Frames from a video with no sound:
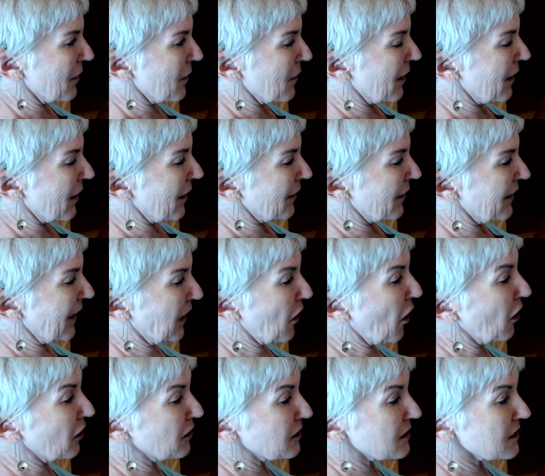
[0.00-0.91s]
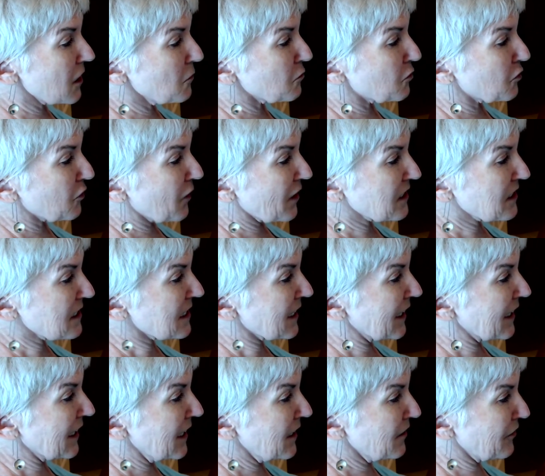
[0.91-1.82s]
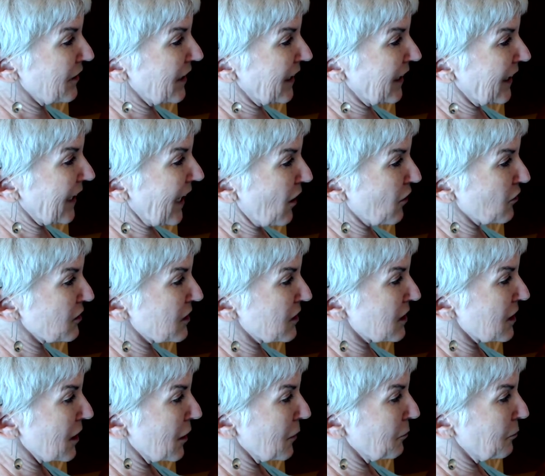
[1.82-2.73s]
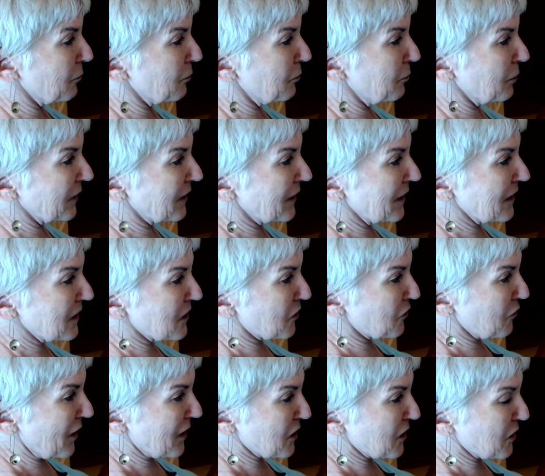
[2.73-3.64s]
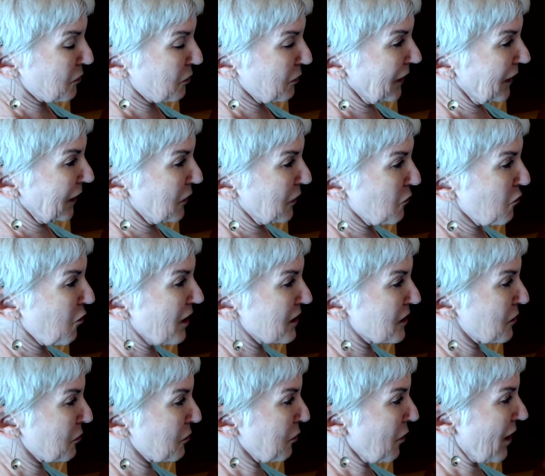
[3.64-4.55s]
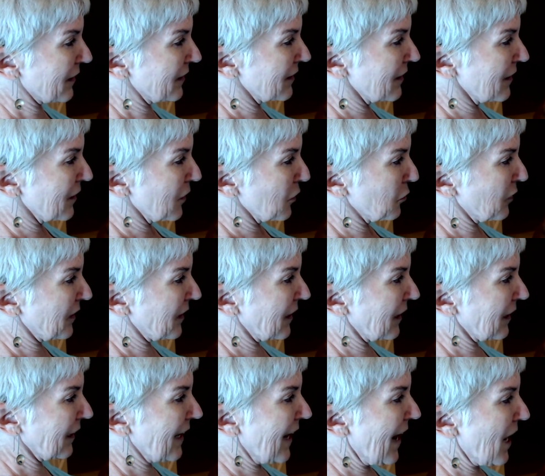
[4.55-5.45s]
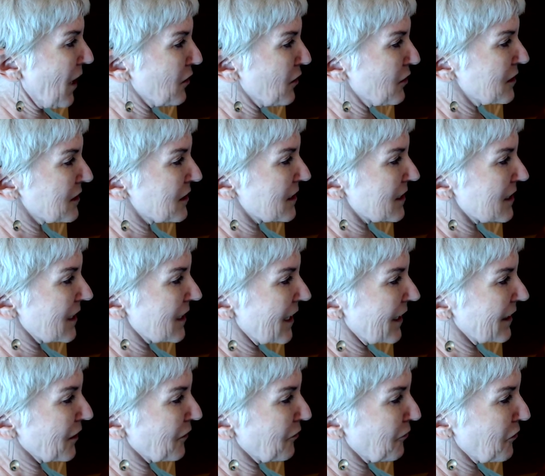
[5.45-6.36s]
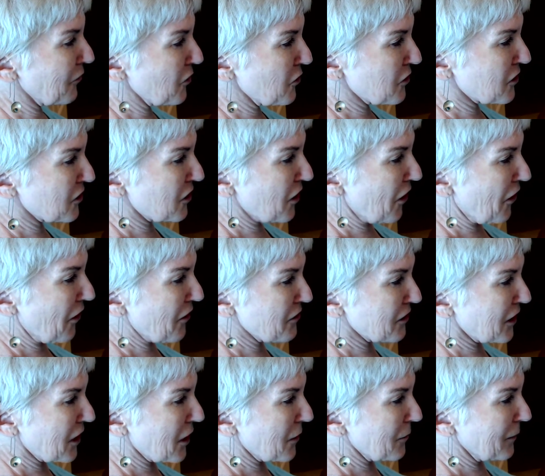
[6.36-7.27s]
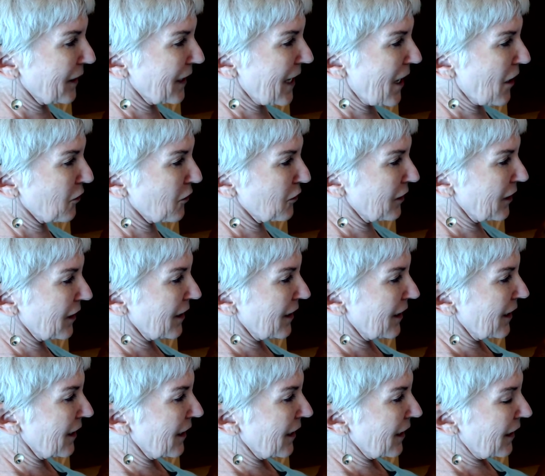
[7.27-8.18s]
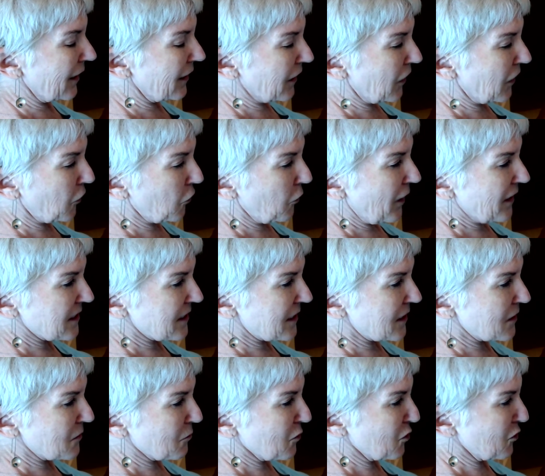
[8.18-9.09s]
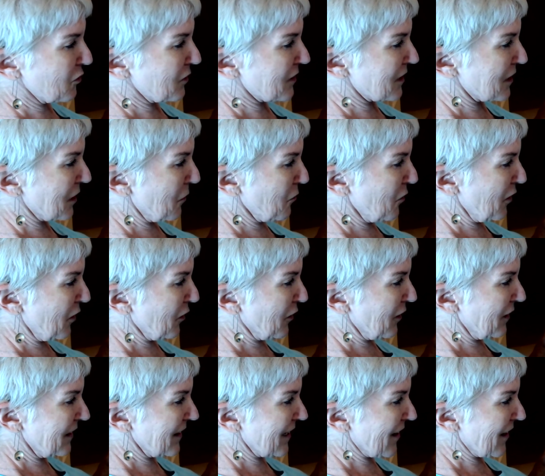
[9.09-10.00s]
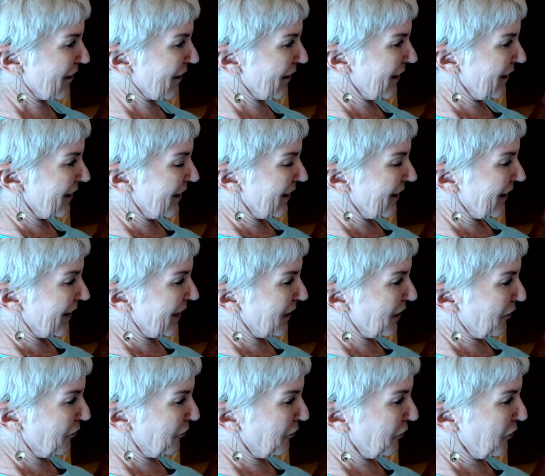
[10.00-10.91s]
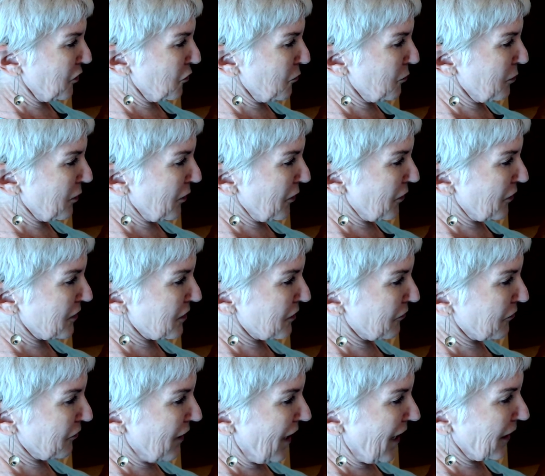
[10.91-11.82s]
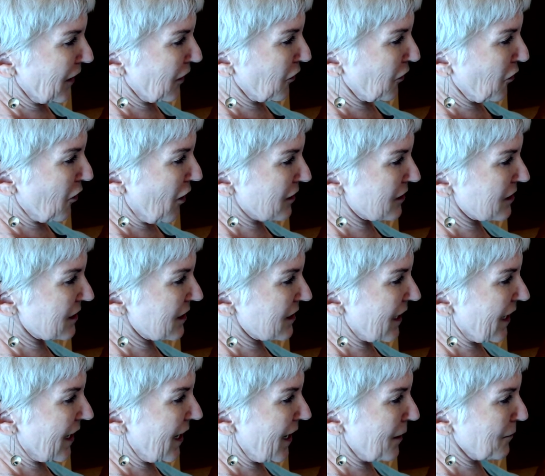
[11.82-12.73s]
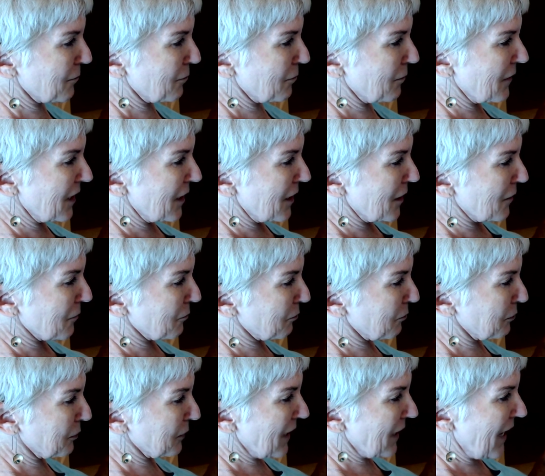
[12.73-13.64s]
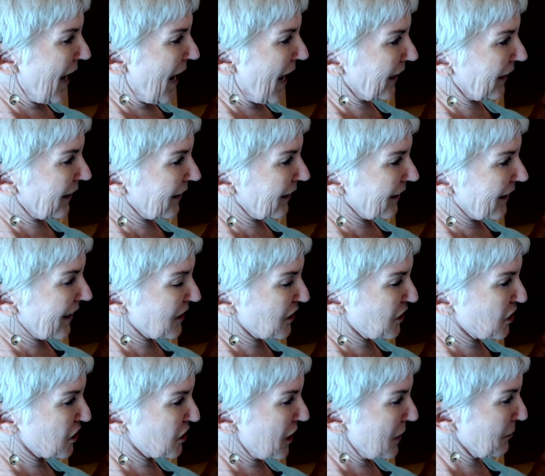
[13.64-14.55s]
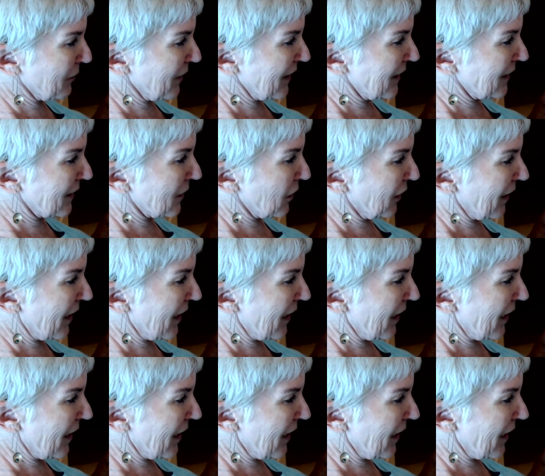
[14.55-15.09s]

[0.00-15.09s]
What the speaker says: They call some dresses evening gowns, but this dress really was one, with clouds and the first stars coming out, and a crescent moon somewhere in there, and a few birds flying across the hem, black and shaped like the letter